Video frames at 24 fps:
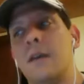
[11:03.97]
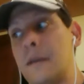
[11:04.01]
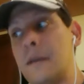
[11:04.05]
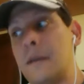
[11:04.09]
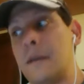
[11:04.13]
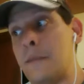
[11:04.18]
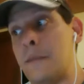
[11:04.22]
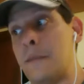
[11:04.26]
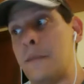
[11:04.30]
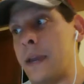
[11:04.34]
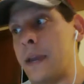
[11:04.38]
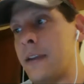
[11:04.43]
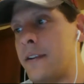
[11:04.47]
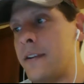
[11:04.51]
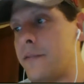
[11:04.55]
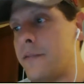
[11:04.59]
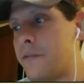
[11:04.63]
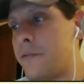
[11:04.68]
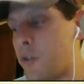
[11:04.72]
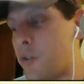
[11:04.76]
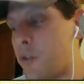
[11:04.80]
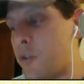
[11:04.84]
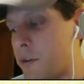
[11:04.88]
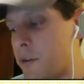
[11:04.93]
making it
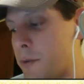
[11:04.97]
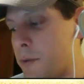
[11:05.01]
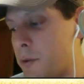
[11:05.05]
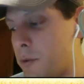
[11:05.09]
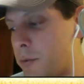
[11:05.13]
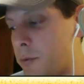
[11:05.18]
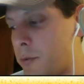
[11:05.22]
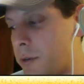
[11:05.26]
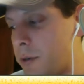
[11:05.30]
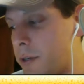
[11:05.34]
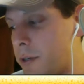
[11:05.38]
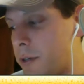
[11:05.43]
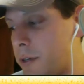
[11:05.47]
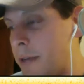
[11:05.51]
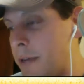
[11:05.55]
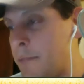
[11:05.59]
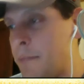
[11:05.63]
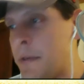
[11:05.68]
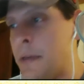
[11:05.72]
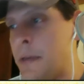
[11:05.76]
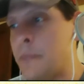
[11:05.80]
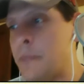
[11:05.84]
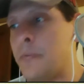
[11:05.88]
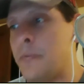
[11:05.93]
affordable would keep
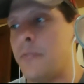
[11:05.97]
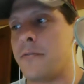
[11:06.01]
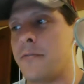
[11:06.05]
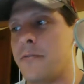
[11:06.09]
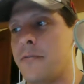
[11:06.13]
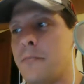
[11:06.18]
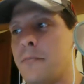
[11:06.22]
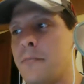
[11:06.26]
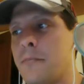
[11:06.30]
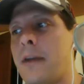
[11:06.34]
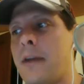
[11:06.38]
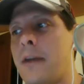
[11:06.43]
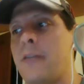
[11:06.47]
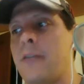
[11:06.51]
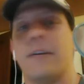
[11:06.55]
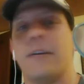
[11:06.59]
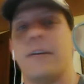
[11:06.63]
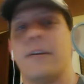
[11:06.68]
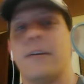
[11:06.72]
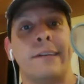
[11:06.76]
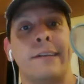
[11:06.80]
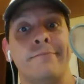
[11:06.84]
people from pirating.